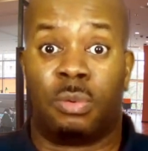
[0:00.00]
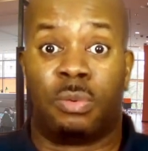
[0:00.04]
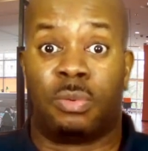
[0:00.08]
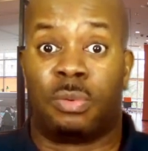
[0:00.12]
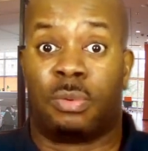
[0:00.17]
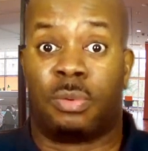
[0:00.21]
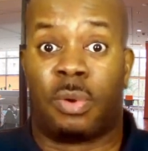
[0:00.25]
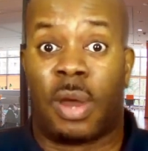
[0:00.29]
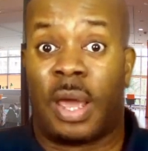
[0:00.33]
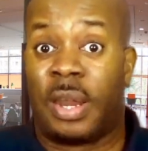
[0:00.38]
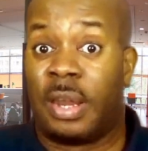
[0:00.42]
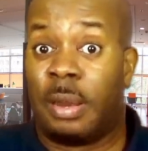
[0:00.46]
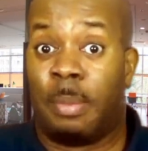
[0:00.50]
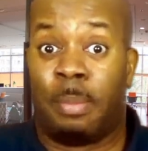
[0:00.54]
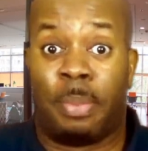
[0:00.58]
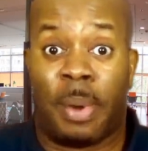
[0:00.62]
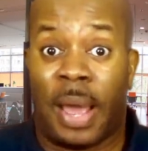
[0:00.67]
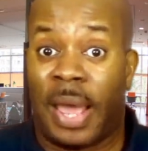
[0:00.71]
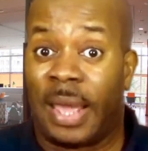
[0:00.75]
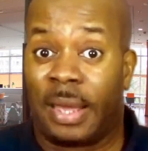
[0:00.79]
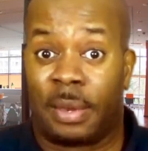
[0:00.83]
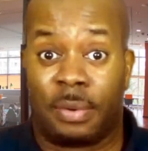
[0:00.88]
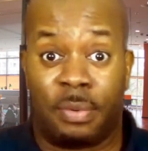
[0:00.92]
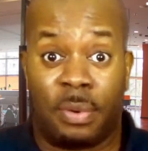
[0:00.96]
ride a
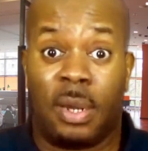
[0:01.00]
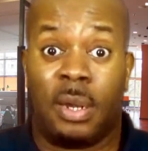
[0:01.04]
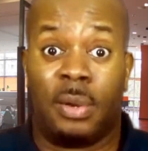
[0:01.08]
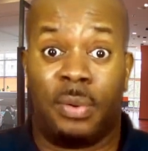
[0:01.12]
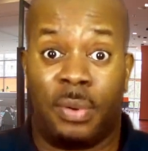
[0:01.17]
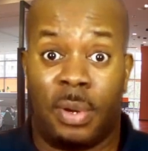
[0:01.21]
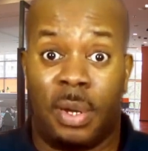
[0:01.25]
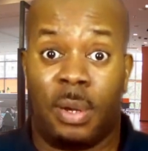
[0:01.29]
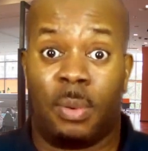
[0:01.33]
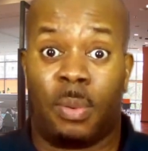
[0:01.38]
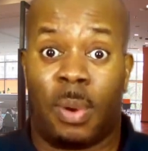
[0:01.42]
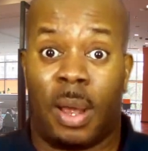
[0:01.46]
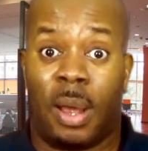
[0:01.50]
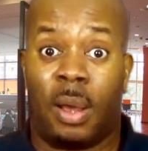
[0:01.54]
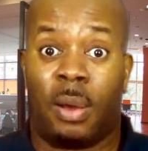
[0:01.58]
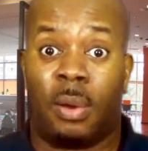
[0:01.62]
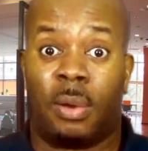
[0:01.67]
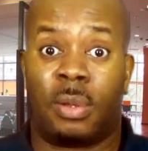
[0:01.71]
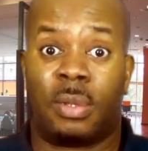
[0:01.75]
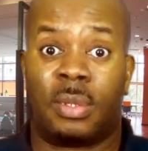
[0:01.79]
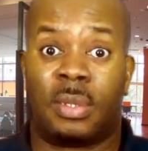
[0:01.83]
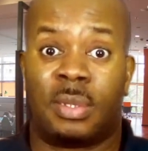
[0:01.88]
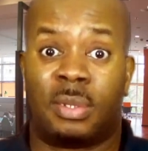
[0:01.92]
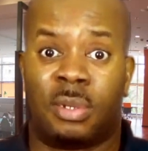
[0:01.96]
bike really, really well.
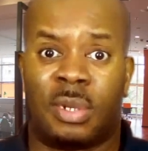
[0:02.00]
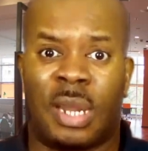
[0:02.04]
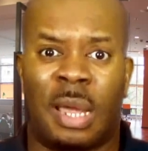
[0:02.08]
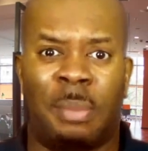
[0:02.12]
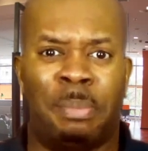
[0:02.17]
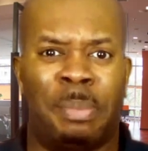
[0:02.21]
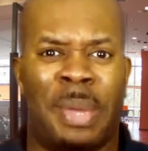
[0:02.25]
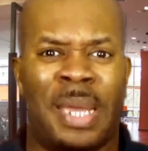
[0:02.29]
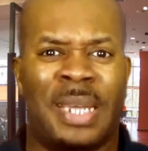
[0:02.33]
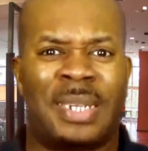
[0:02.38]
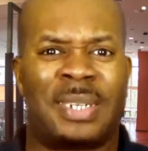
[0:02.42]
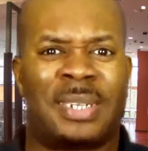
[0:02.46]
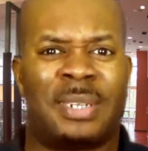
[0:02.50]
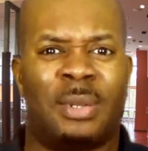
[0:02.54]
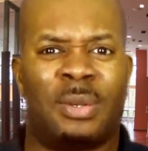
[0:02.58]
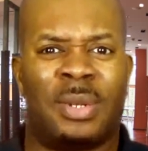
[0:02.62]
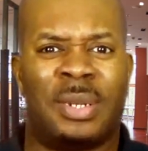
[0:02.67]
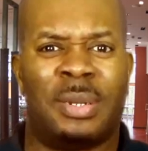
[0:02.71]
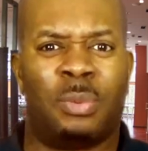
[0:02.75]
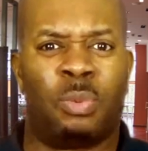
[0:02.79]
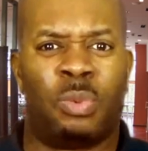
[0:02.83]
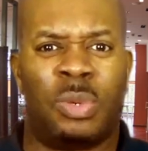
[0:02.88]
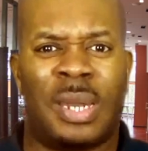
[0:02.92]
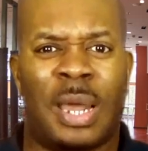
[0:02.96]
So that makes them,
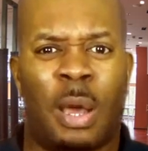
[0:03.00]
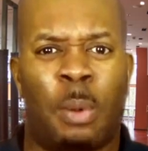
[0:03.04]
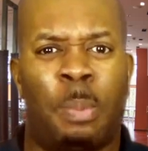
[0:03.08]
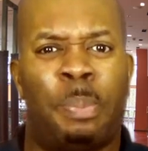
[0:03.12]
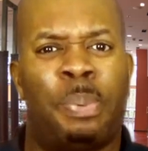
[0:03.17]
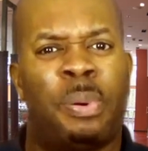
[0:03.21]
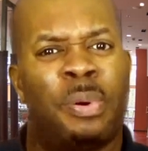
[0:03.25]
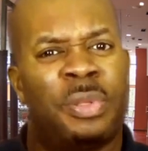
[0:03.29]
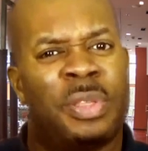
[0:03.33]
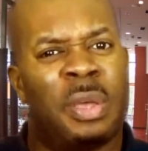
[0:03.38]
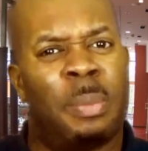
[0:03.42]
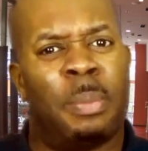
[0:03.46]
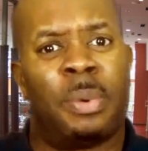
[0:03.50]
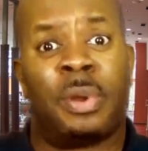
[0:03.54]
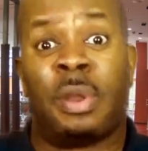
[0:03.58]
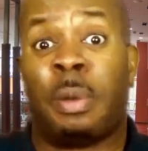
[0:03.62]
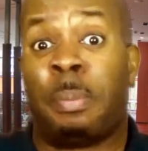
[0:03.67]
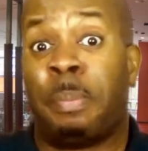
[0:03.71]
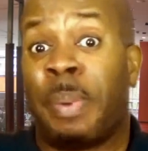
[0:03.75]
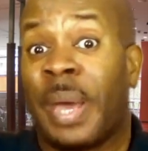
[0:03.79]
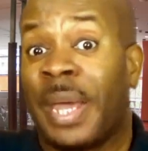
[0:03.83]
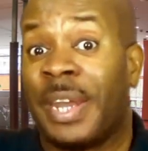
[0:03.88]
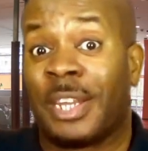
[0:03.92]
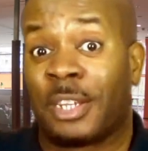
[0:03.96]
we now put them on a
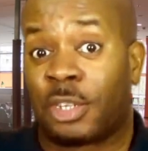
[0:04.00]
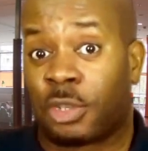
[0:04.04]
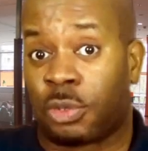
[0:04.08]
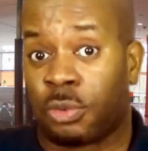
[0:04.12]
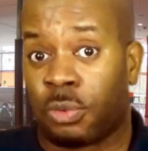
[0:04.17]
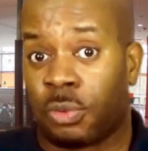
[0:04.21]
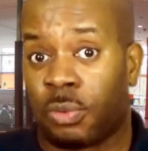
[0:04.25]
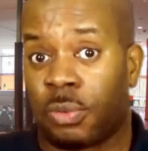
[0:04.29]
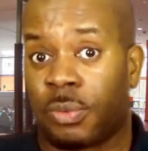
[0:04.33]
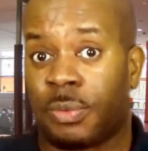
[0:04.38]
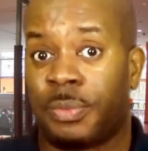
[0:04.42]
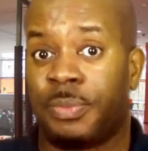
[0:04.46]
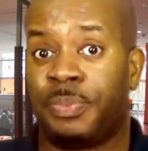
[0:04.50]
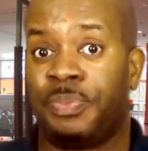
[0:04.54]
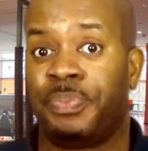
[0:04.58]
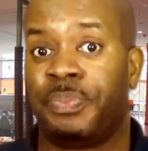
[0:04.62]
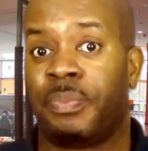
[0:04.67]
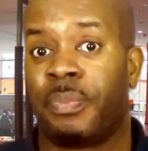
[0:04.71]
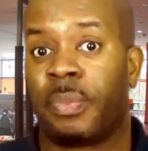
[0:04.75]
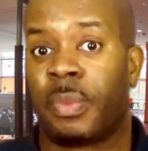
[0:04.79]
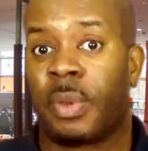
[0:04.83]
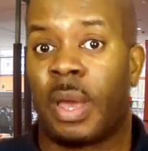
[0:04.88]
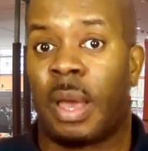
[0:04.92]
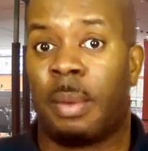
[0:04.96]
pedestal
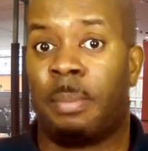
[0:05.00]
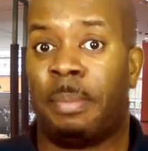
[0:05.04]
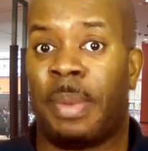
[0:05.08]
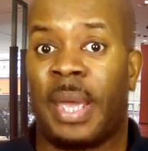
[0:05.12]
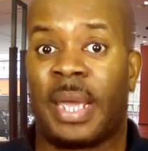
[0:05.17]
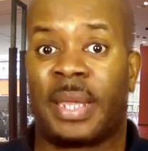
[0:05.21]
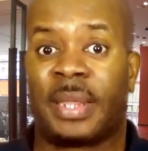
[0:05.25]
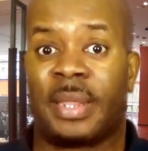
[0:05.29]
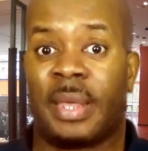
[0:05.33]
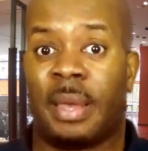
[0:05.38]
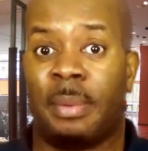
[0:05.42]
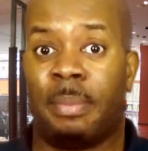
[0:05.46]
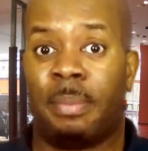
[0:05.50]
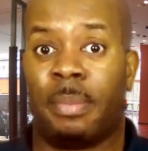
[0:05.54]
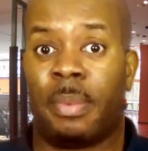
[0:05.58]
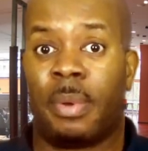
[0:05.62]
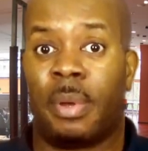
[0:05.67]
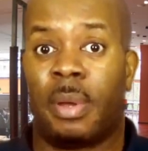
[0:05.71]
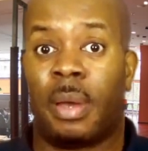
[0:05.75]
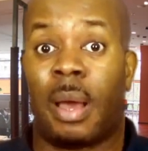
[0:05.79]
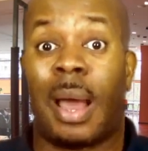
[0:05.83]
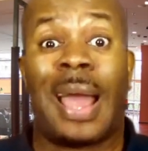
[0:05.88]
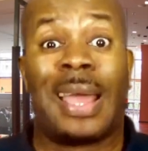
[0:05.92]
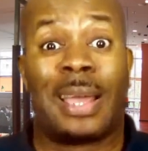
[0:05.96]
and make them
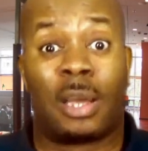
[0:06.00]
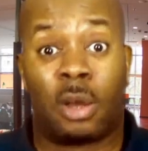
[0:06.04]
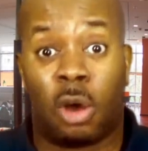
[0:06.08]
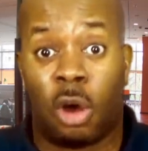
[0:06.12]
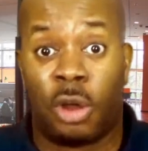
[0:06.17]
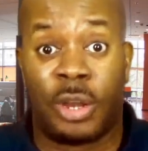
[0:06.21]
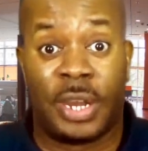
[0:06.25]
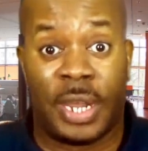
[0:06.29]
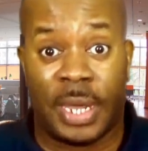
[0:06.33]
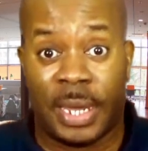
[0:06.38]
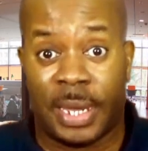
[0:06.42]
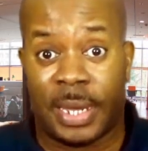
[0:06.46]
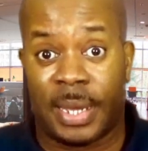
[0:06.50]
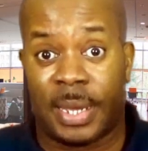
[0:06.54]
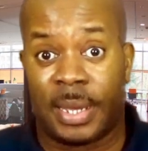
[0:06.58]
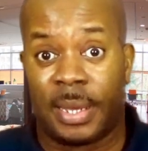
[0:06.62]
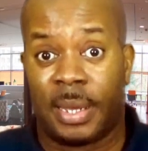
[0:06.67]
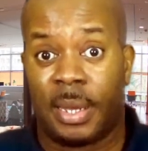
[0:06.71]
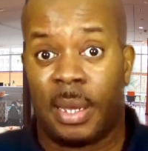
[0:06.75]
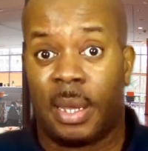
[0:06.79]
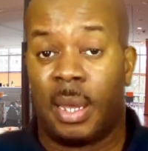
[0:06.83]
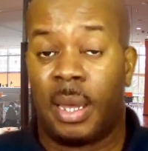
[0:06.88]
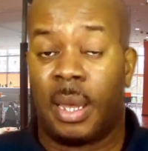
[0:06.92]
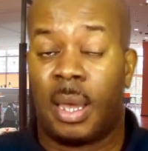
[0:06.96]
iconic.
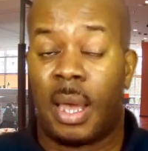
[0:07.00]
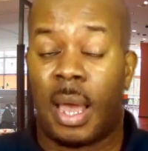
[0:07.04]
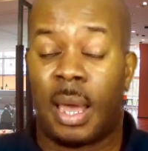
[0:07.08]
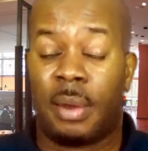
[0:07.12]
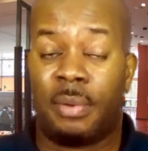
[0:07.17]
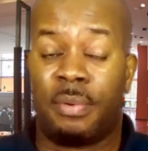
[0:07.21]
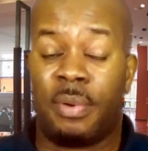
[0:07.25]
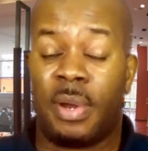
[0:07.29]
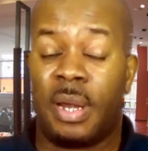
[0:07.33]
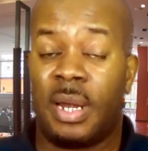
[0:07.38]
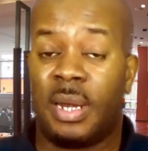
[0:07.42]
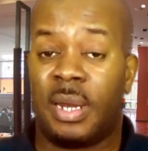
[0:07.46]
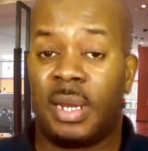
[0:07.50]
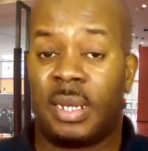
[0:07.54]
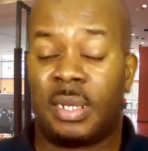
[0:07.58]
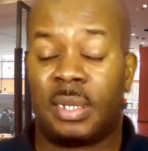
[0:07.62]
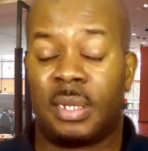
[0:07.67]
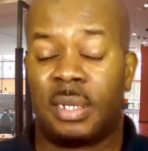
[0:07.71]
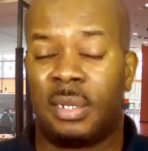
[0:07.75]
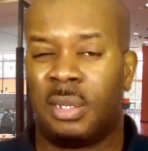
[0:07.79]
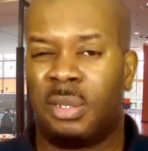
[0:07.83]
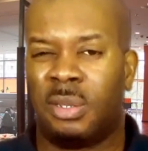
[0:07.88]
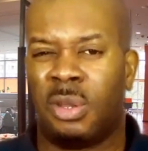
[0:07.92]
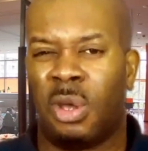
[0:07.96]
And really, there's
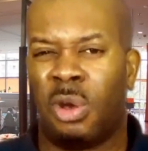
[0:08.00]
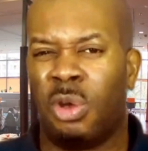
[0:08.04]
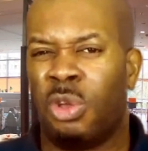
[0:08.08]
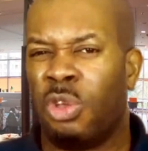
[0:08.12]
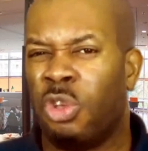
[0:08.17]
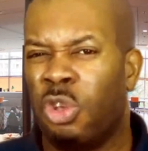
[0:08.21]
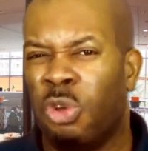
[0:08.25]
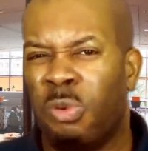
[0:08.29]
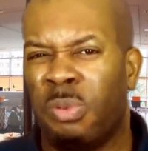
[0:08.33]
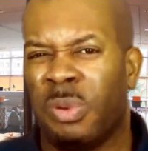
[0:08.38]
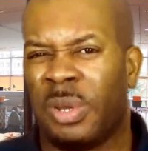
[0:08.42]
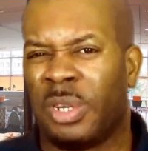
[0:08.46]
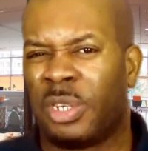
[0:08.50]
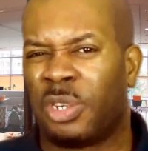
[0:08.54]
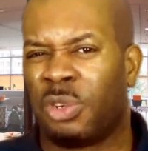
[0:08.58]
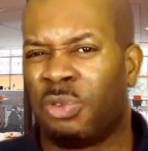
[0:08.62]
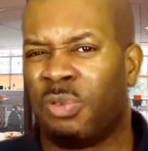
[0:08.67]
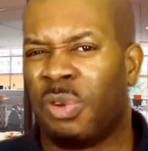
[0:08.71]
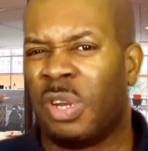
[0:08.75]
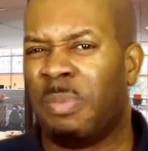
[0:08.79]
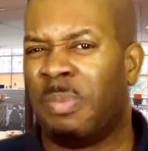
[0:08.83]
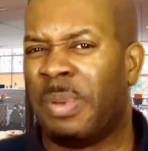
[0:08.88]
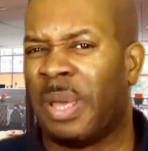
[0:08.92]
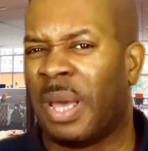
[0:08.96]
no human should
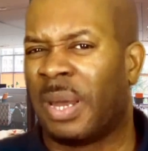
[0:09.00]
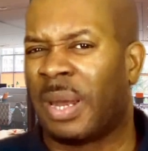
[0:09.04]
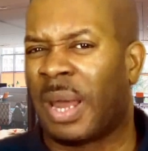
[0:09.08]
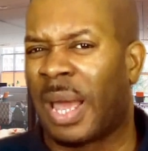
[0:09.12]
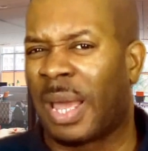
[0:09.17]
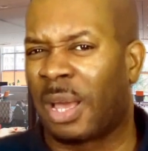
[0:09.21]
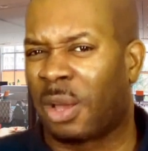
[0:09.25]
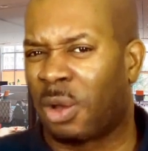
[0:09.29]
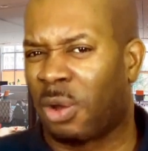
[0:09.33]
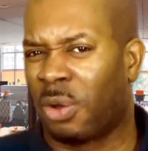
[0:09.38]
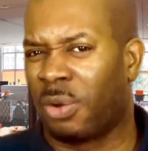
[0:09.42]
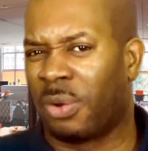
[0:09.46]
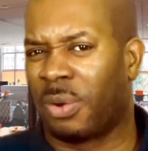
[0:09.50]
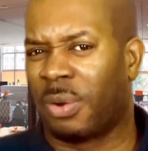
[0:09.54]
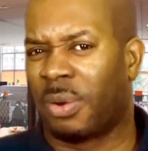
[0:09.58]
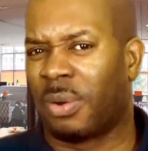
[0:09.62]
really be an icon.